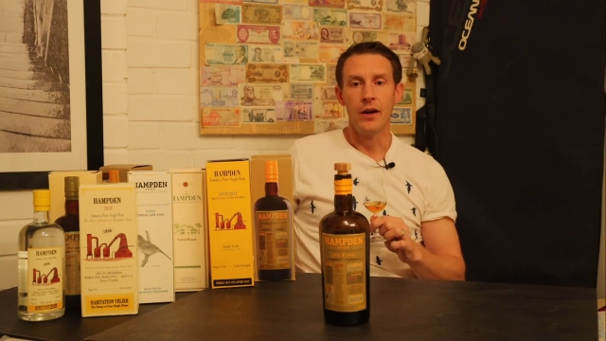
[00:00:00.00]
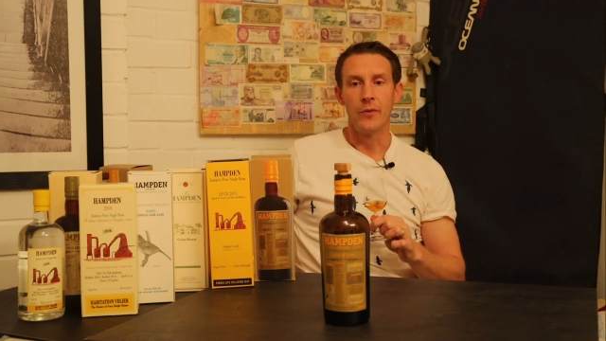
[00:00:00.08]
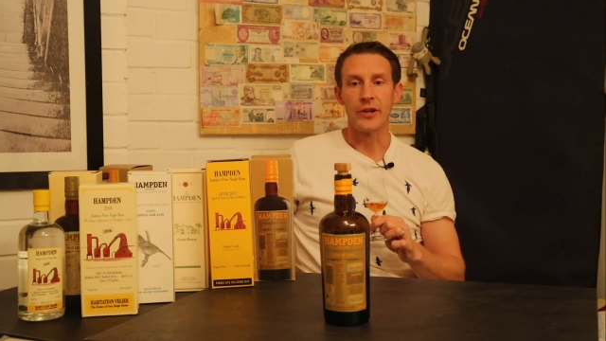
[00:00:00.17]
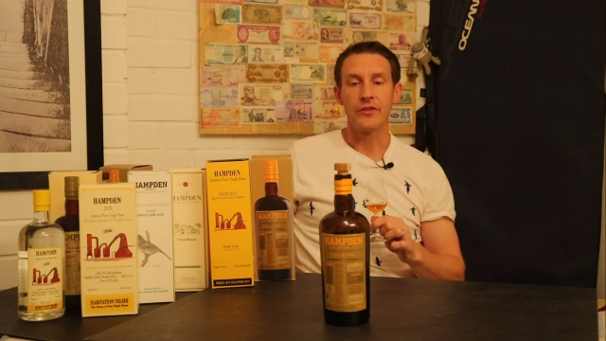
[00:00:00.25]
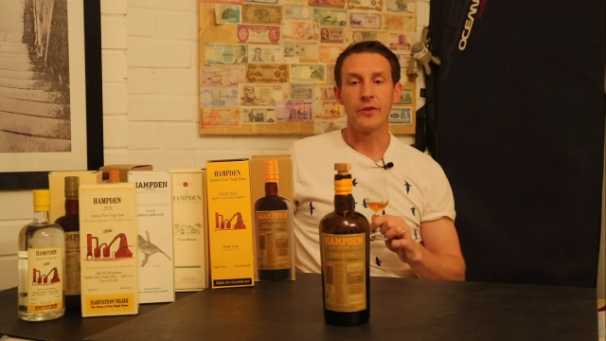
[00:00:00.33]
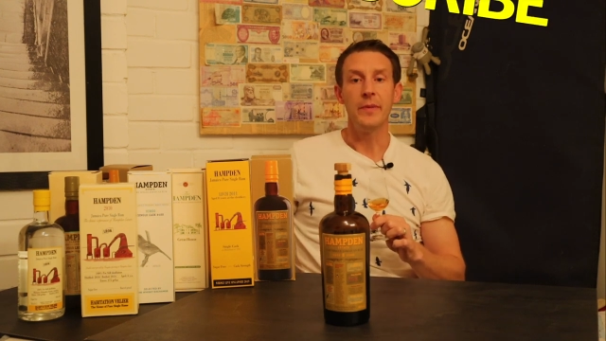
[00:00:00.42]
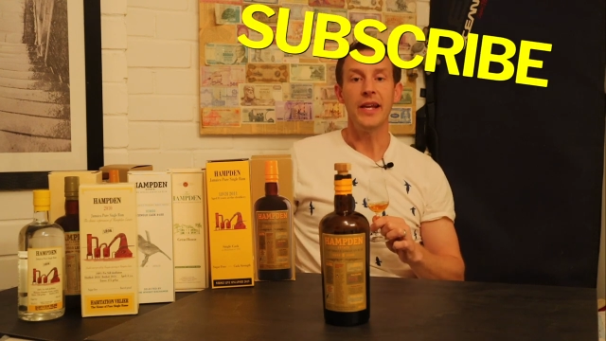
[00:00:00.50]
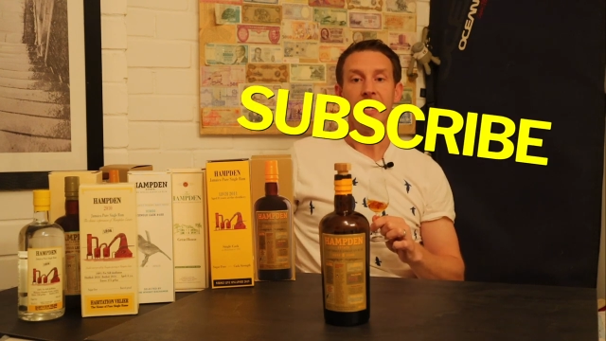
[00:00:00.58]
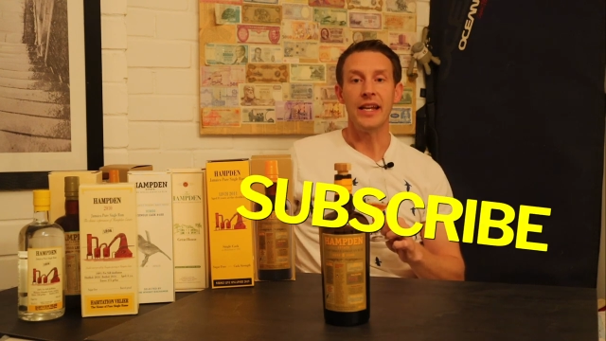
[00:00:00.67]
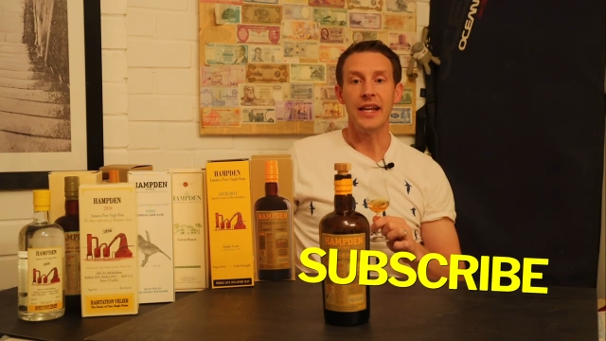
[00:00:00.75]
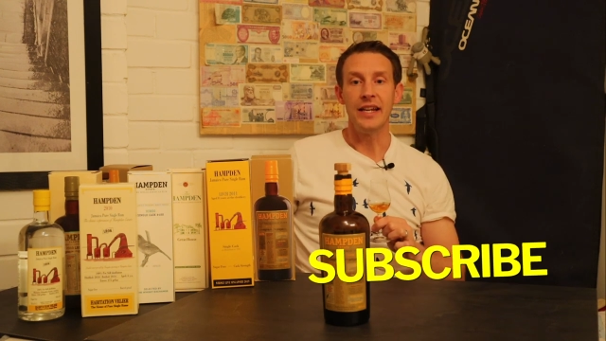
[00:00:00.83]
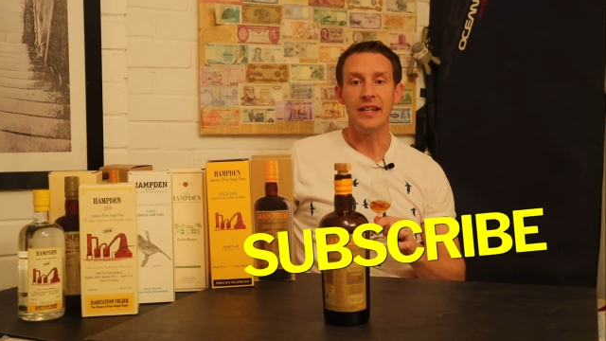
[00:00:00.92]
which for
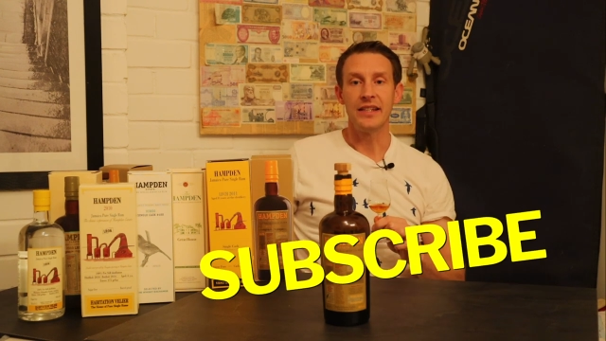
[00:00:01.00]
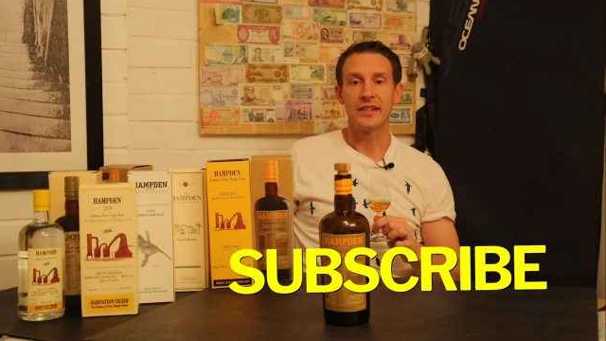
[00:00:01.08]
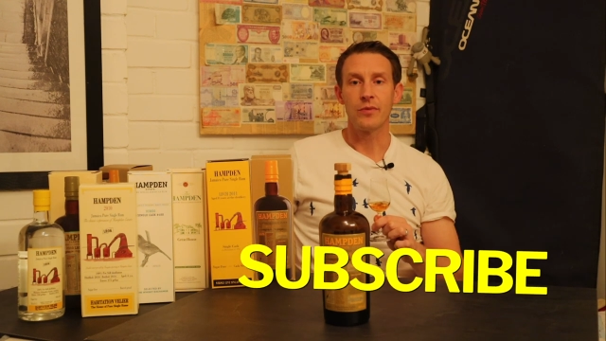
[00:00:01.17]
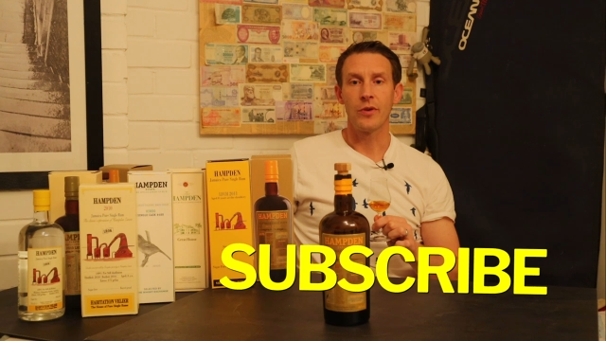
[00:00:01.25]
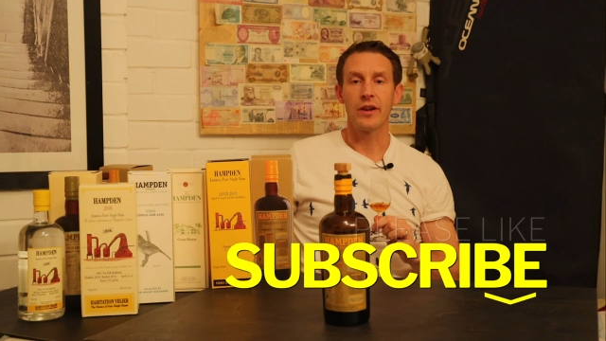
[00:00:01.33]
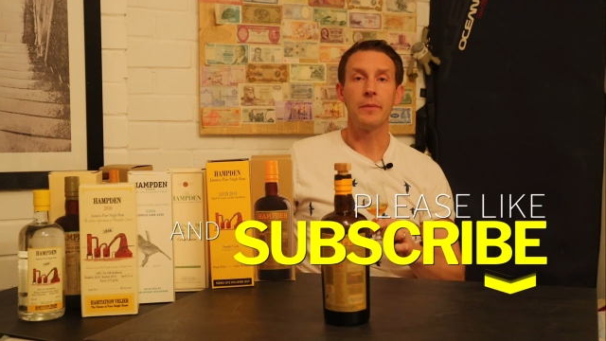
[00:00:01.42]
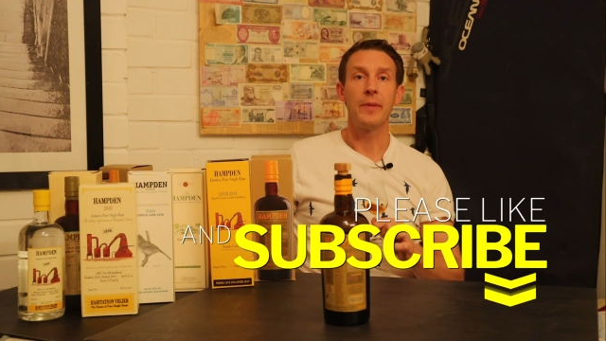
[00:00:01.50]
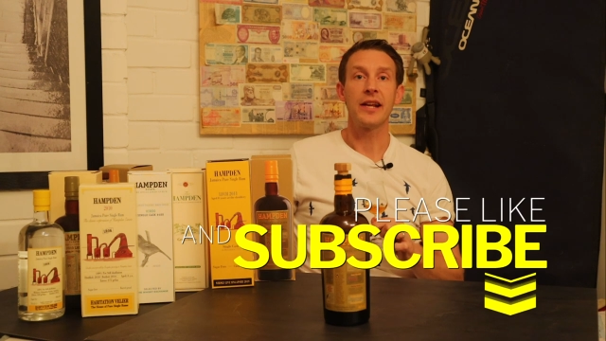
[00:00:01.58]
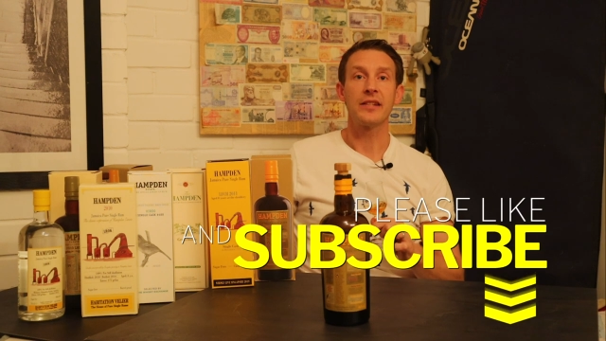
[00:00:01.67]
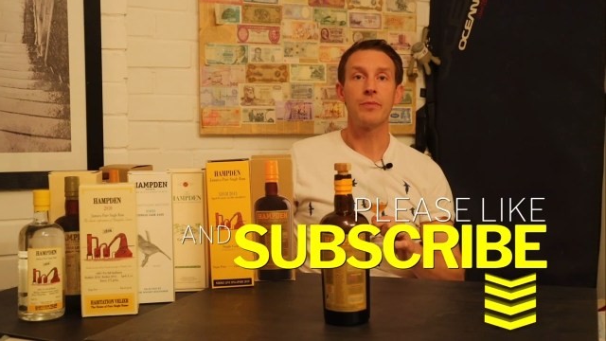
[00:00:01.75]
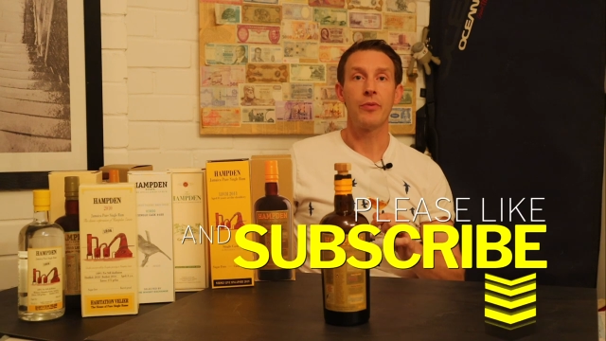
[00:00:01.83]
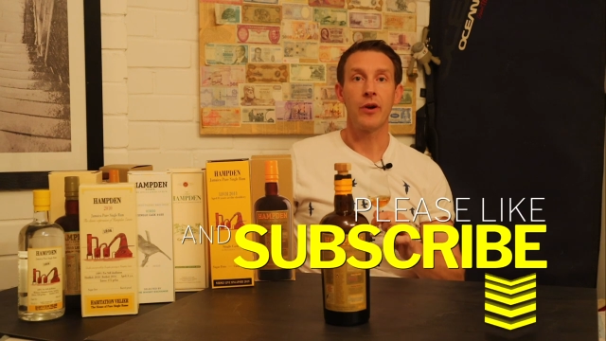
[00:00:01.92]
me is one of the
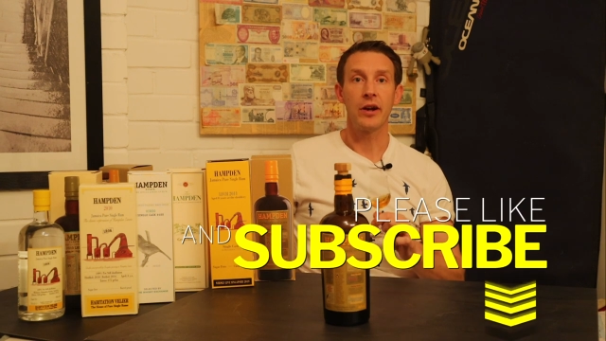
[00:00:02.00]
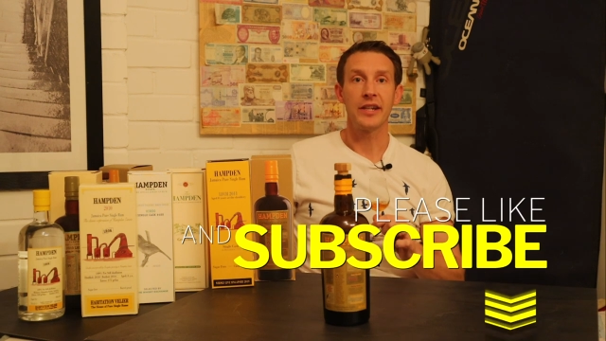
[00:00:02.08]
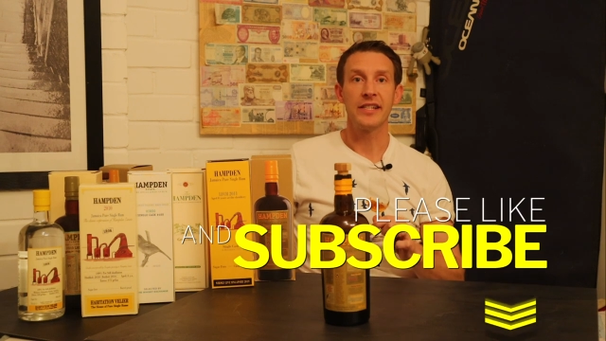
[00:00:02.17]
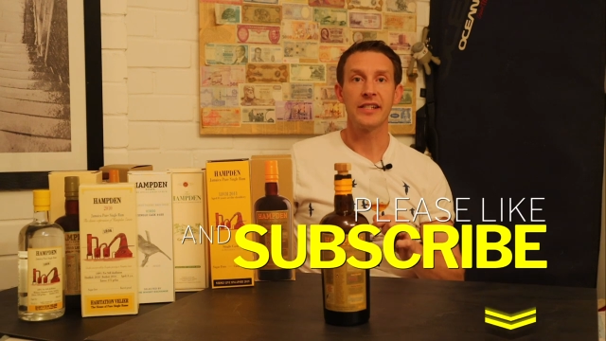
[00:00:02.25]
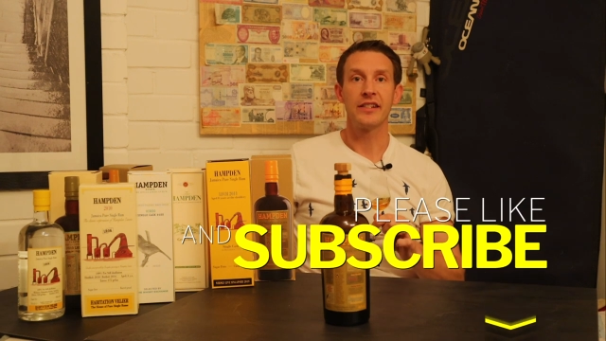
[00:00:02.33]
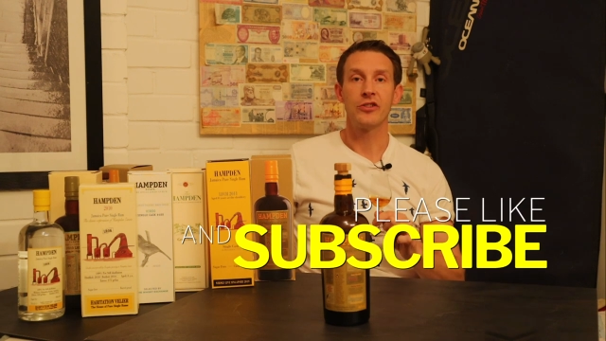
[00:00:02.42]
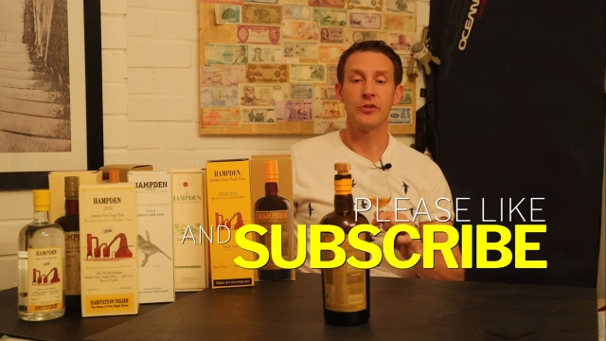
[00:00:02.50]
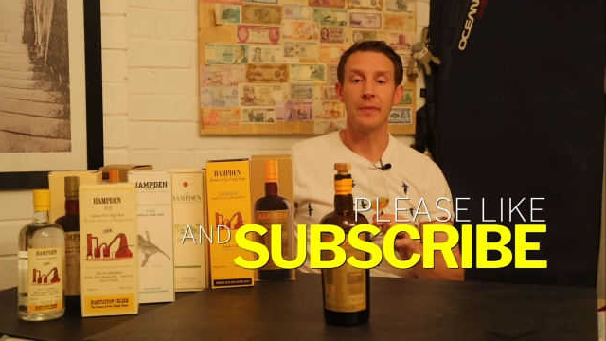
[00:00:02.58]
best priced